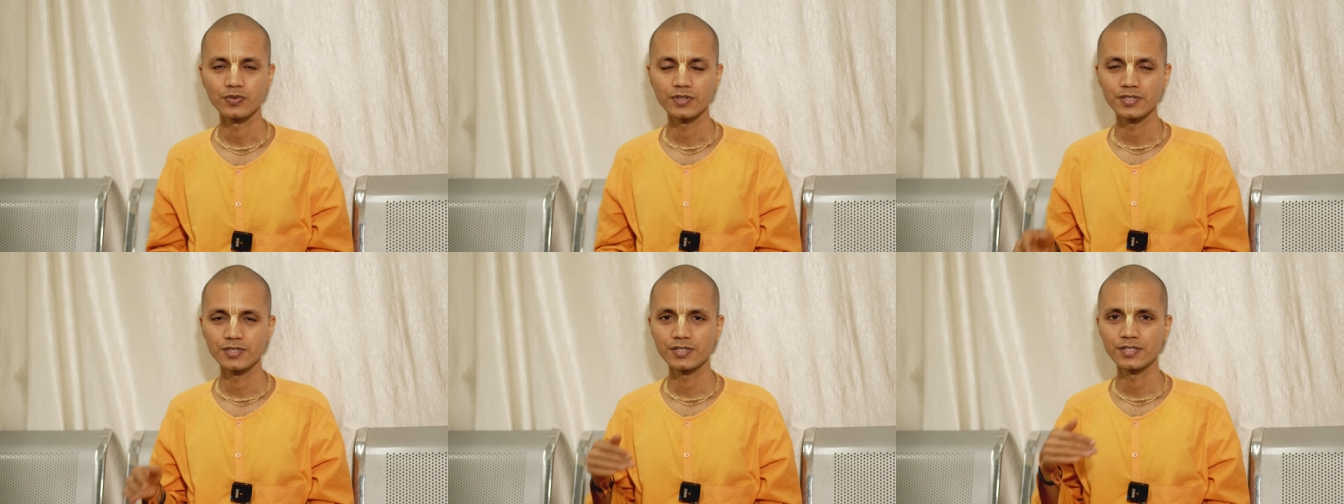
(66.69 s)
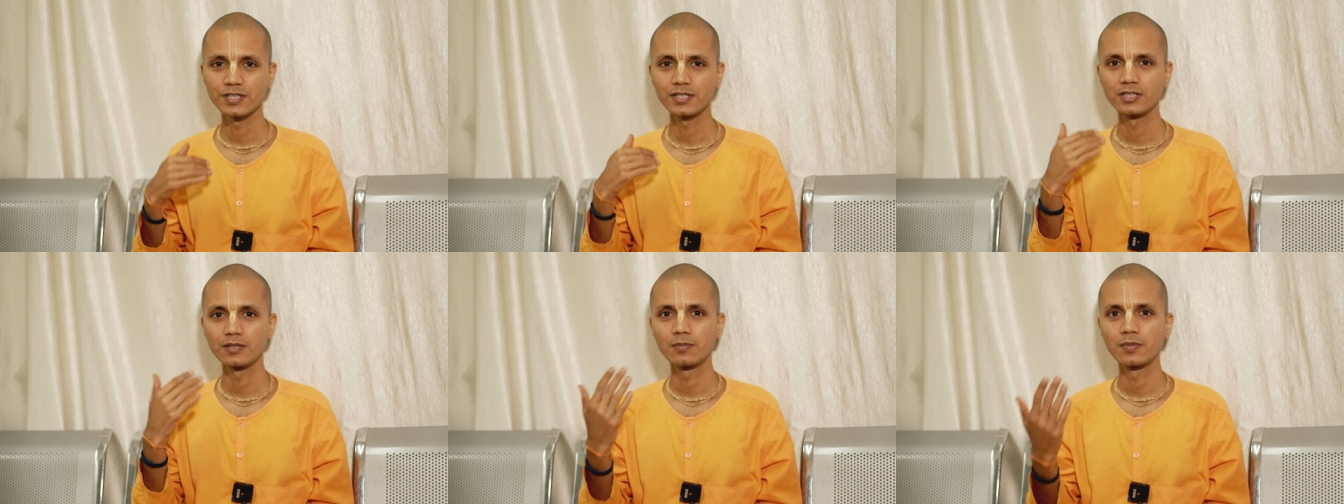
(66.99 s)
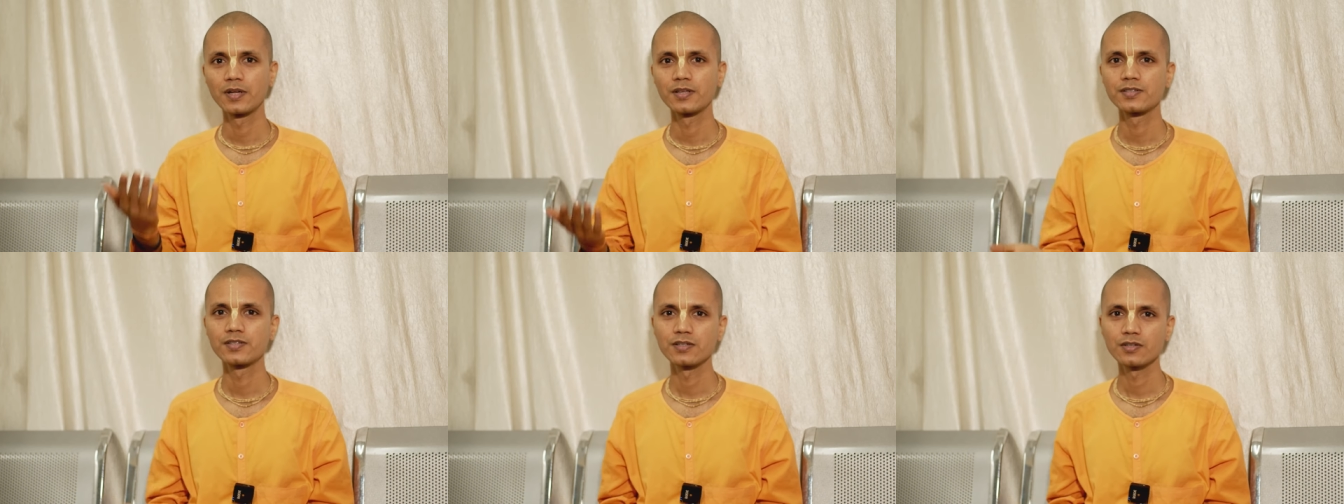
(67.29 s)
we seek the
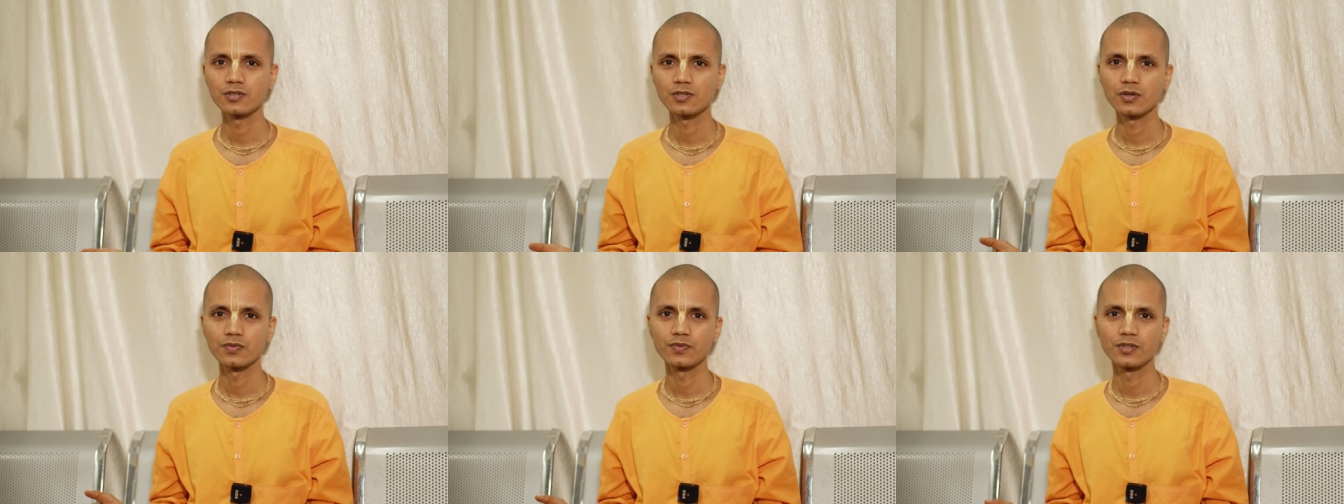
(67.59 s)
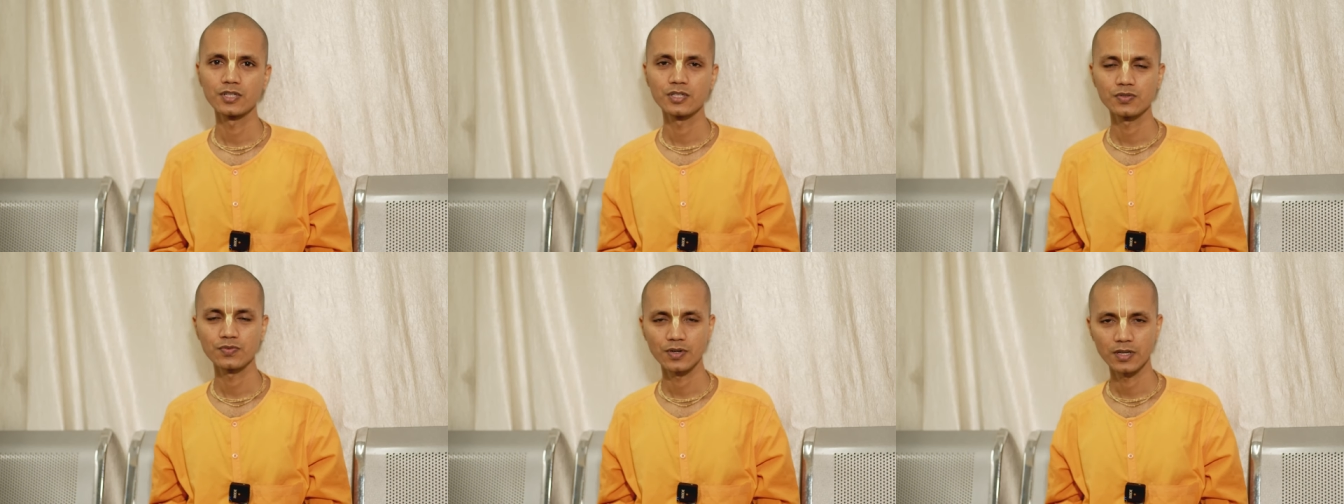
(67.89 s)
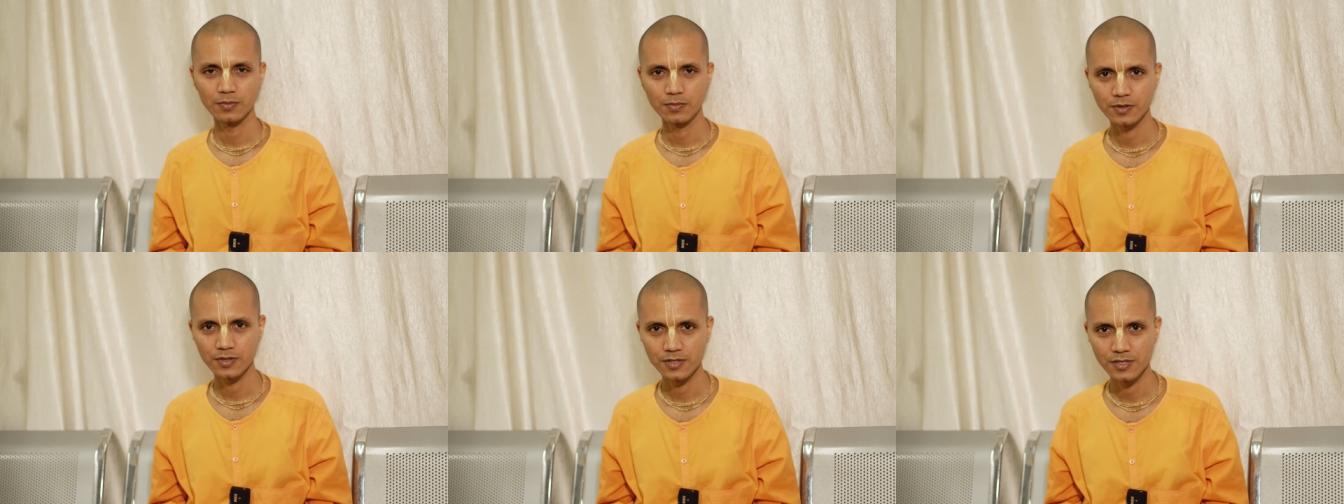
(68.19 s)
blessings of these
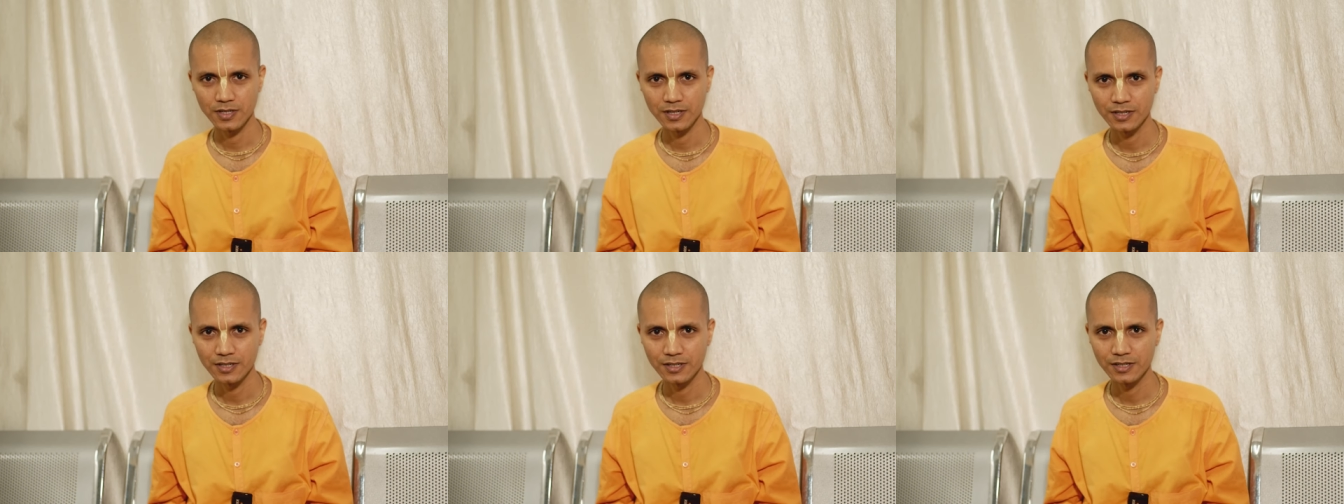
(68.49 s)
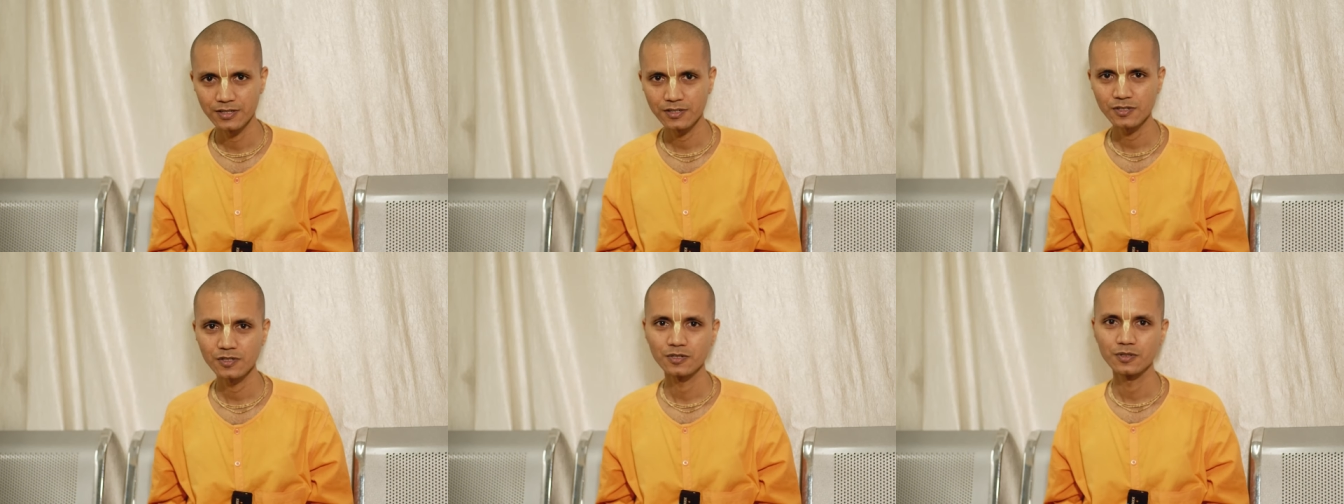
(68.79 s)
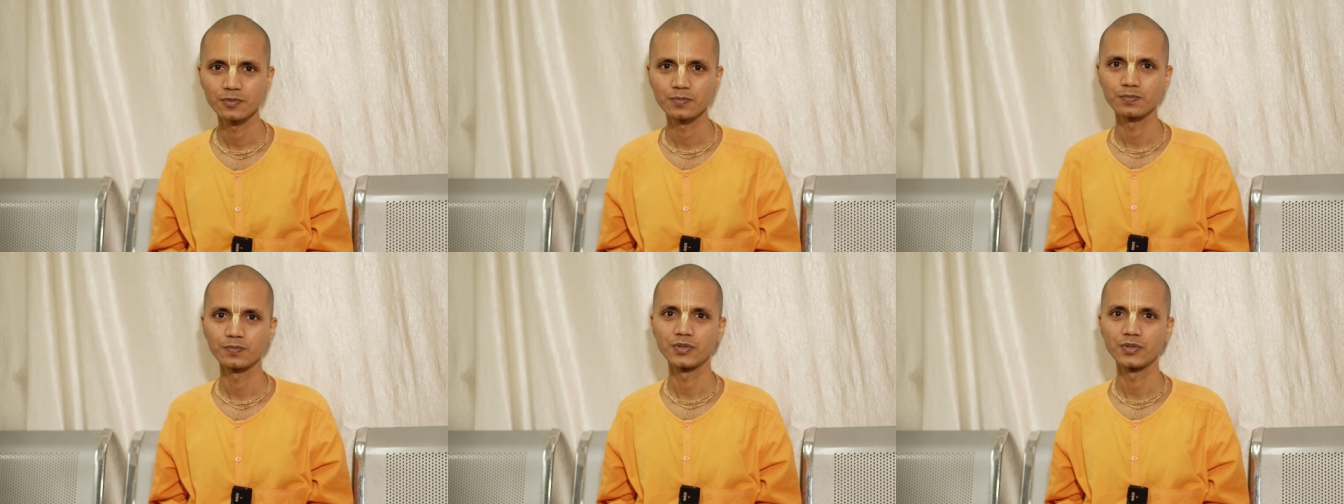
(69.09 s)
five personalities